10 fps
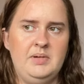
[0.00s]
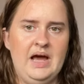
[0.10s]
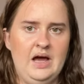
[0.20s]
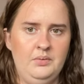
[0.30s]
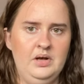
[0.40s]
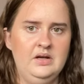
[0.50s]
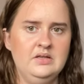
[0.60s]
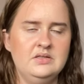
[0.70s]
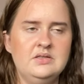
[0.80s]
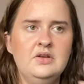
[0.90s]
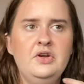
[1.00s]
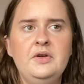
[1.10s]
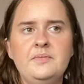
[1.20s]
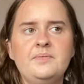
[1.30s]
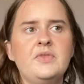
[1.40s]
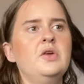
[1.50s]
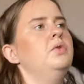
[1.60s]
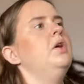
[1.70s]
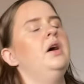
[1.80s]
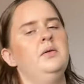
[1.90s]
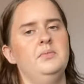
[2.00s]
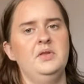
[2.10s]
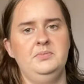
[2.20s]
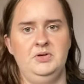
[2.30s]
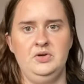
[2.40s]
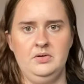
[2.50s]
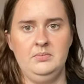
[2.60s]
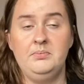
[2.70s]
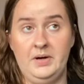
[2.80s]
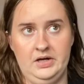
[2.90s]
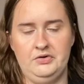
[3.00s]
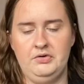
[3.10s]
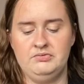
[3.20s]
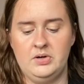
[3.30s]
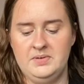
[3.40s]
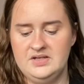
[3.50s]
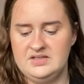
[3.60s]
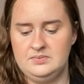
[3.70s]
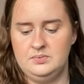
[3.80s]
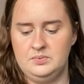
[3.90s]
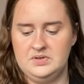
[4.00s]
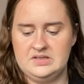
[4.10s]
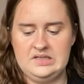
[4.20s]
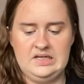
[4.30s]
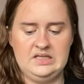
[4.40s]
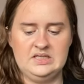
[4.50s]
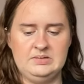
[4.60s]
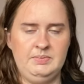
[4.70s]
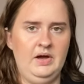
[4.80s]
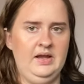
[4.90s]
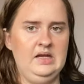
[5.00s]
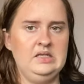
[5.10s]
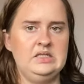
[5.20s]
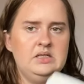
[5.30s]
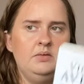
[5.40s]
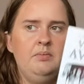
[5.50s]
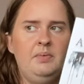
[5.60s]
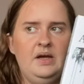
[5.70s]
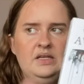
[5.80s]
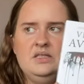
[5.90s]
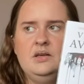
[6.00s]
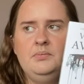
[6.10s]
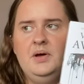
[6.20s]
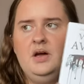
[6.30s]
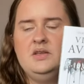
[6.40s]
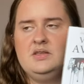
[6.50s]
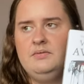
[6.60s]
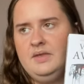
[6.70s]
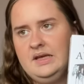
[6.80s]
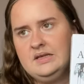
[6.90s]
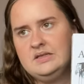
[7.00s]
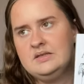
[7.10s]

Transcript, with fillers: Powerless, um, the book by Lauren Roberts, was inspired by some parts of this.